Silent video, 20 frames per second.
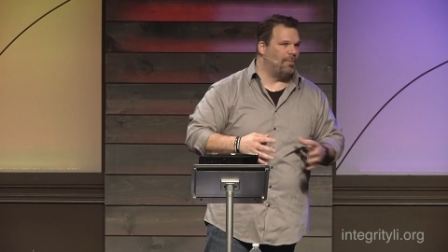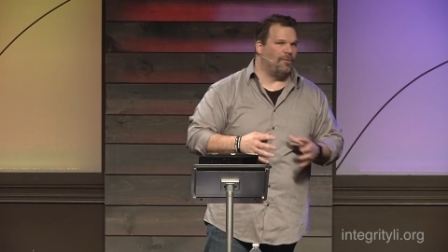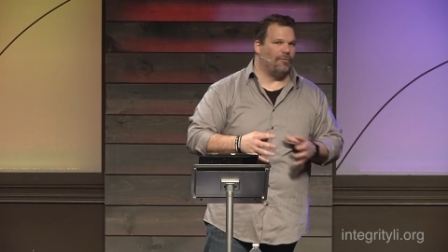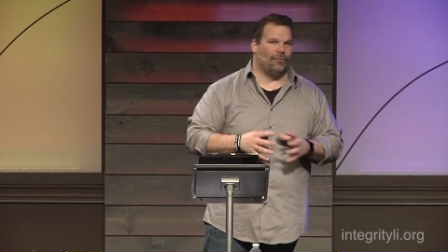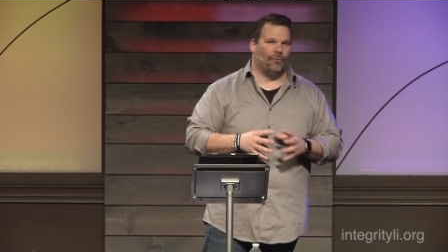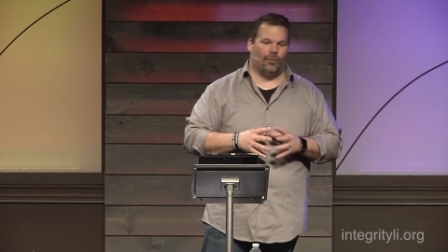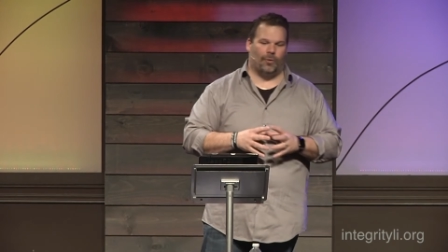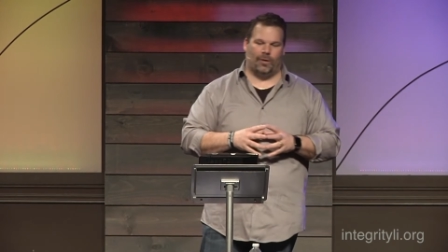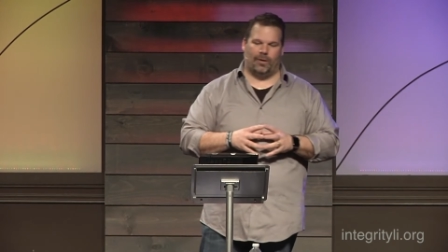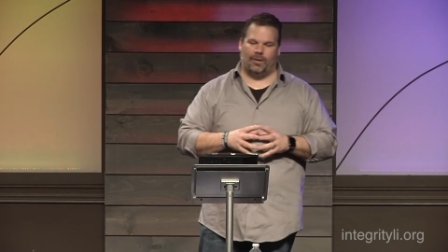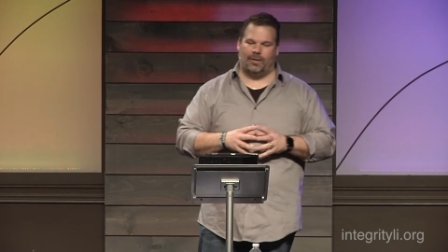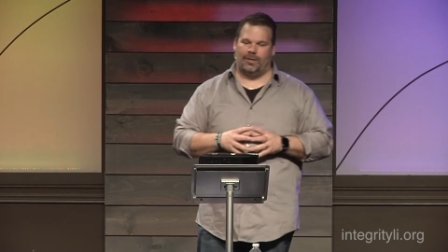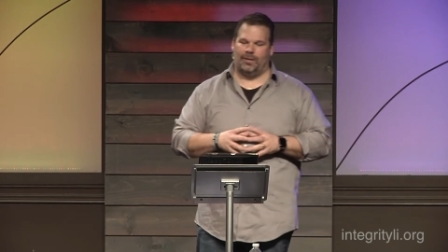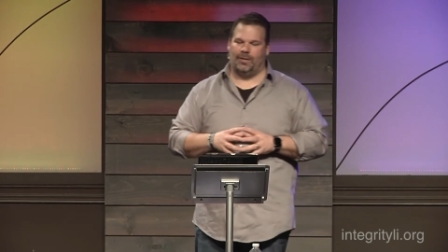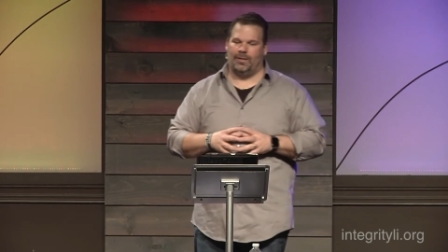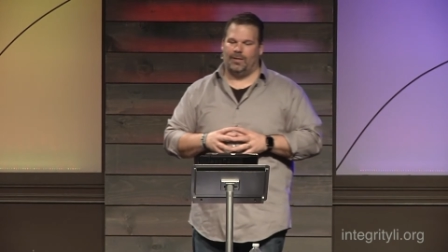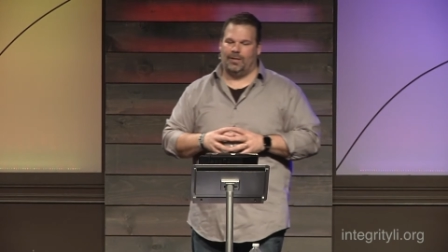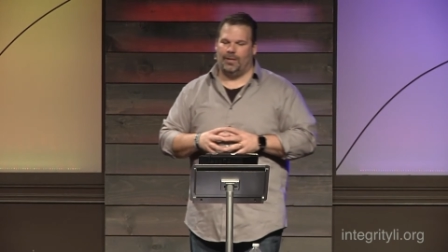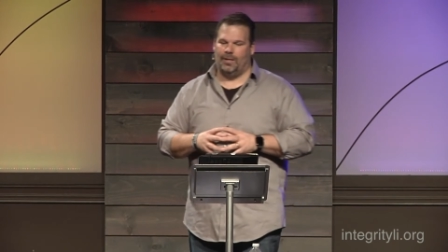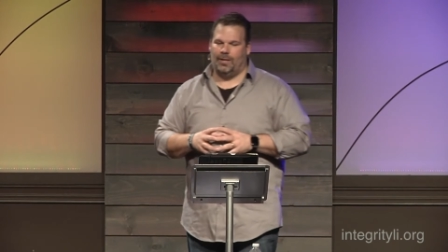before.
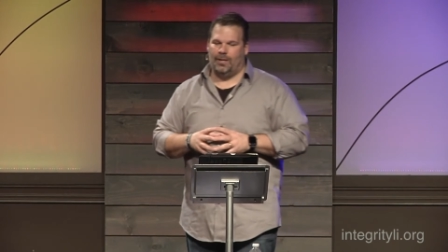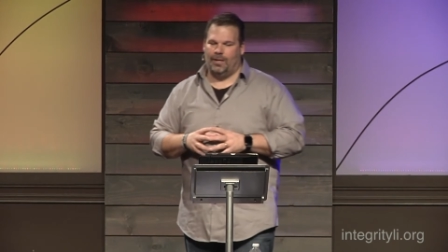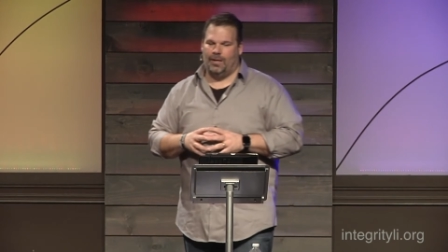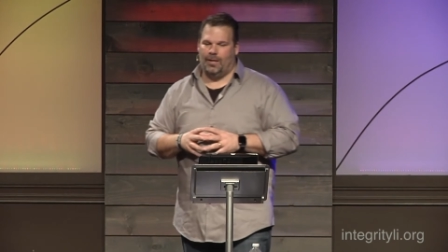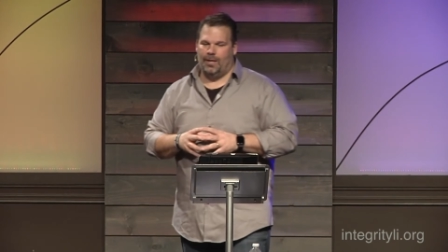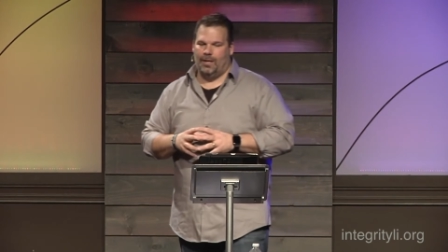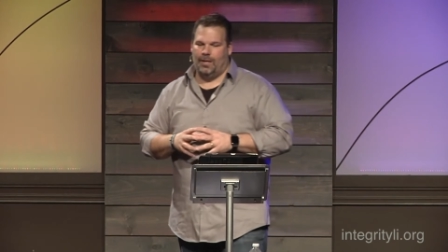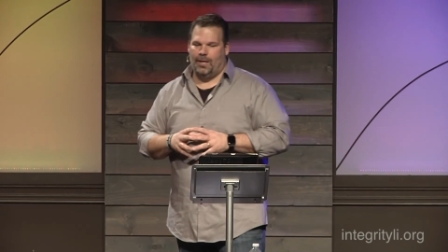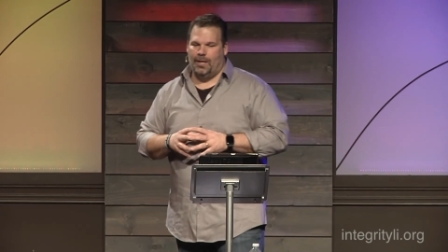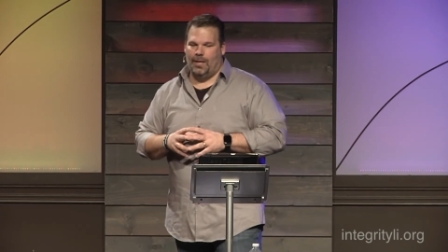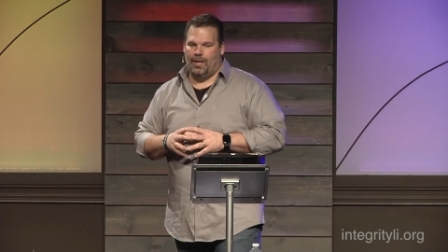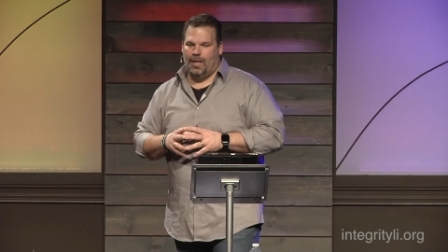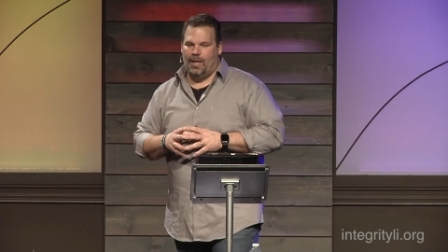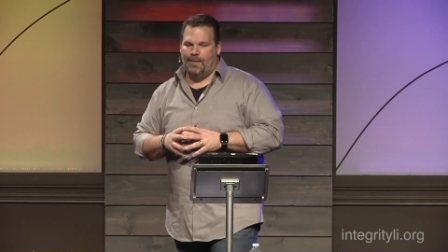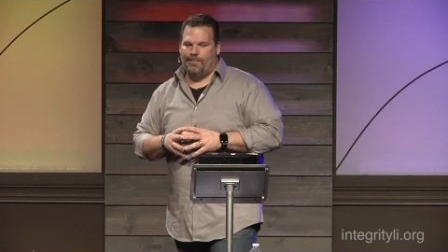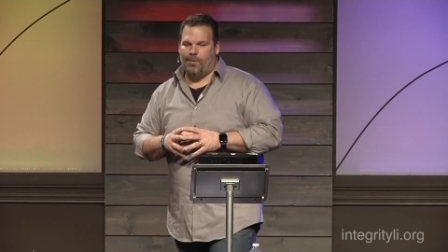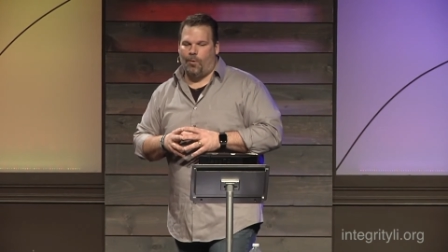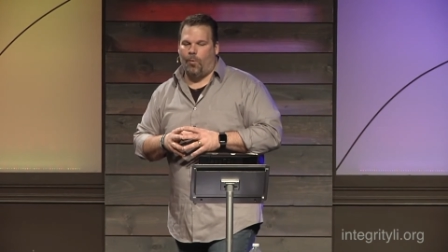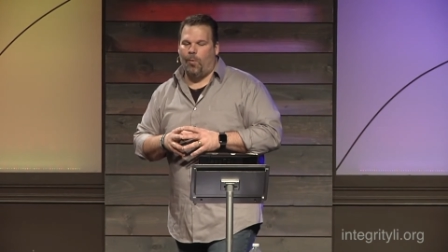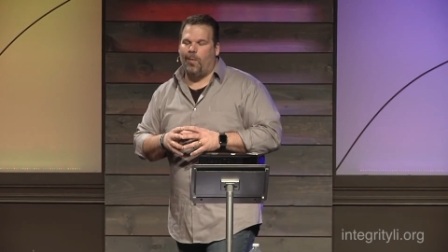
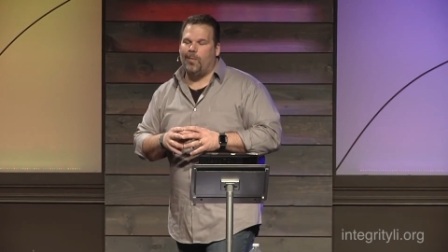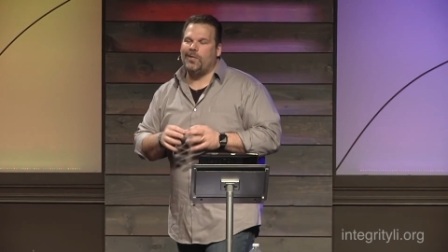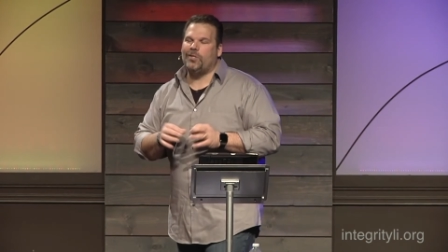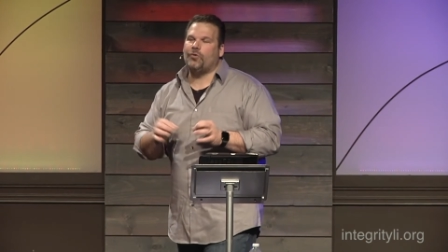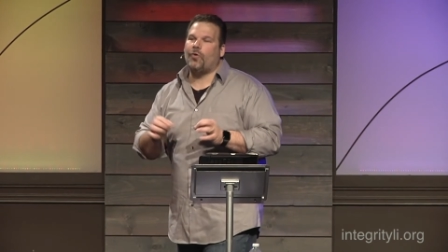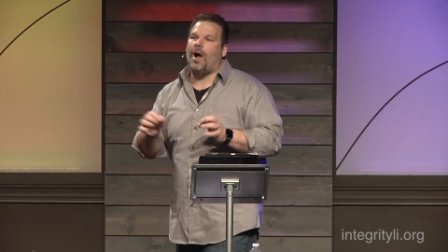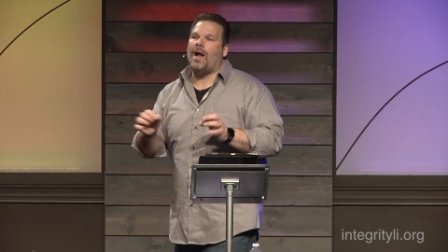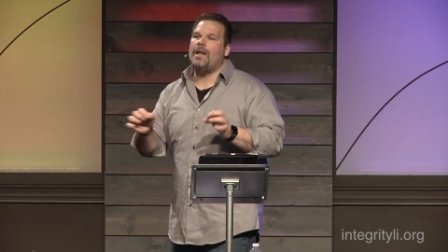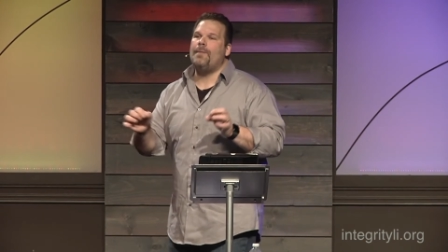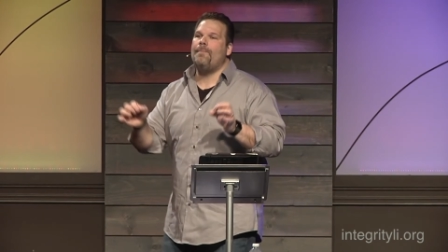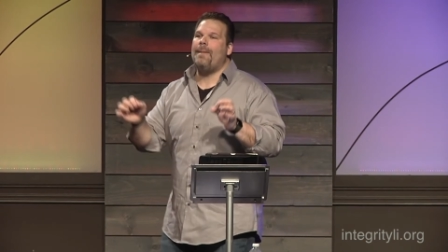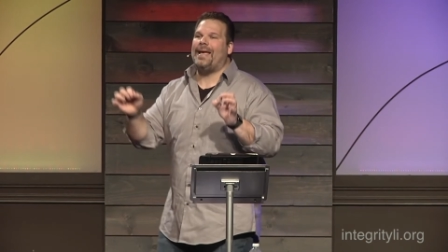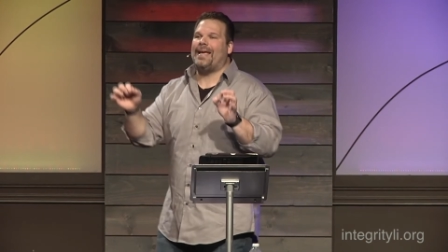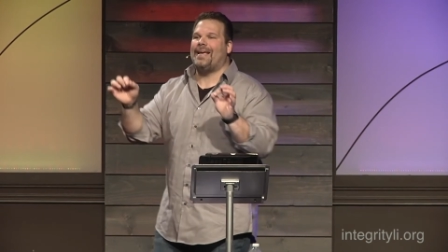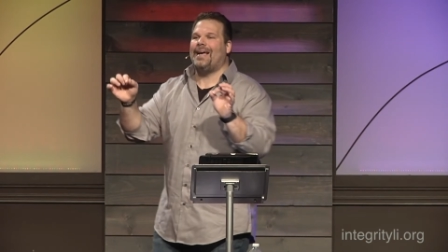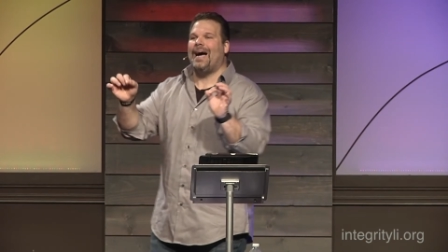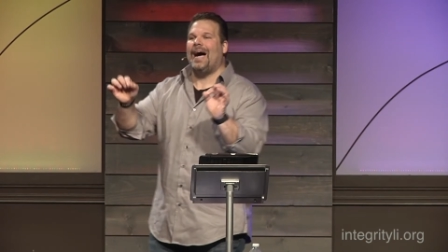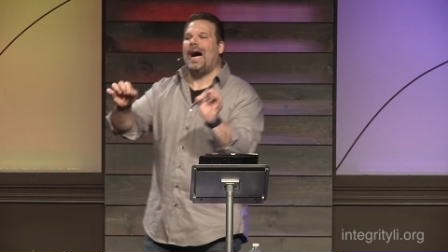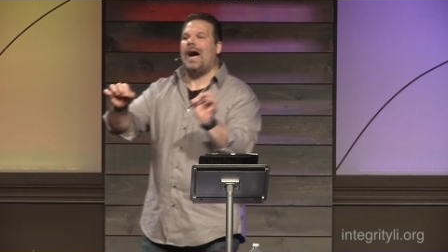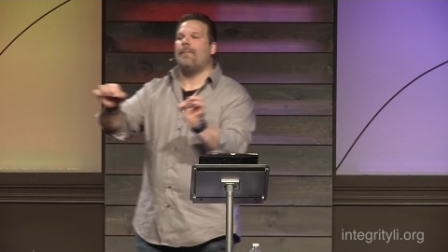But when we try to
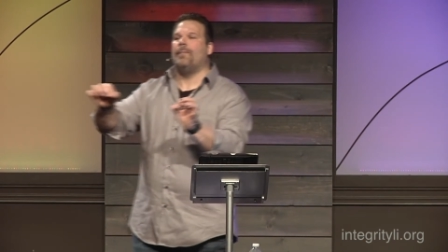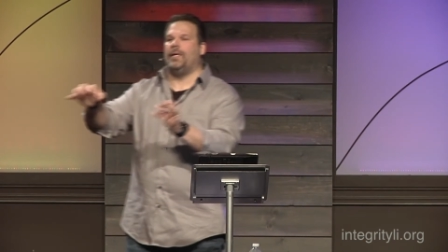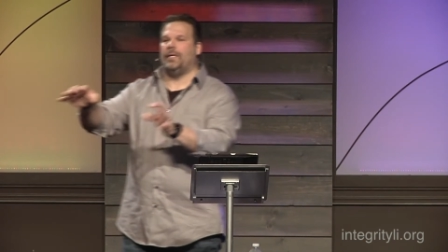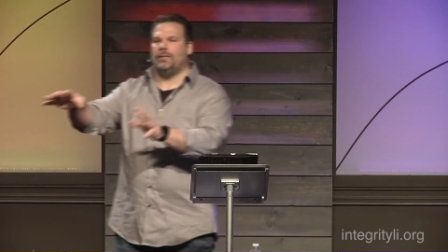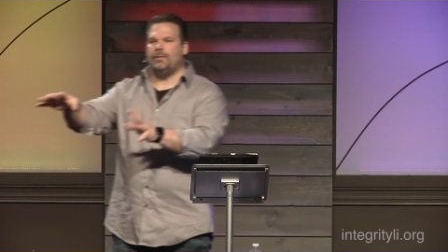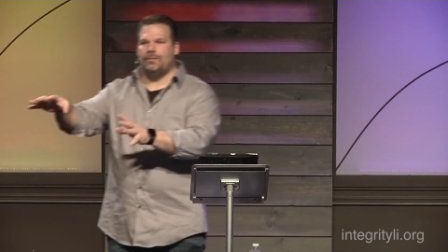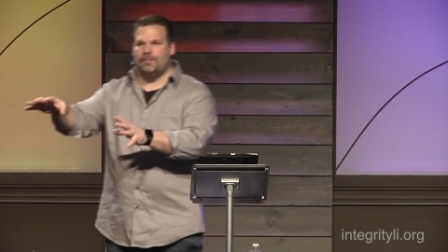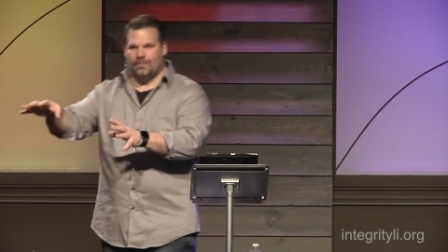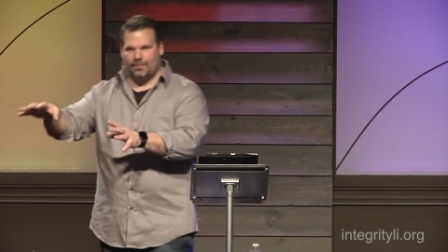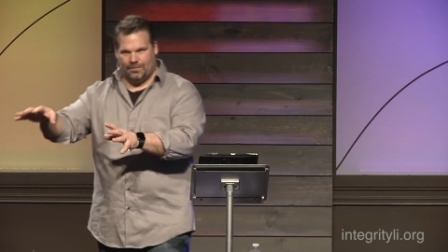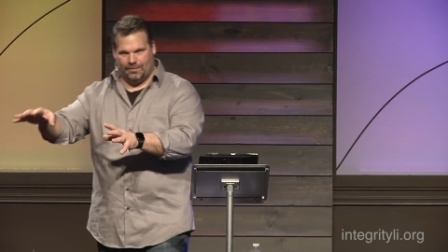make common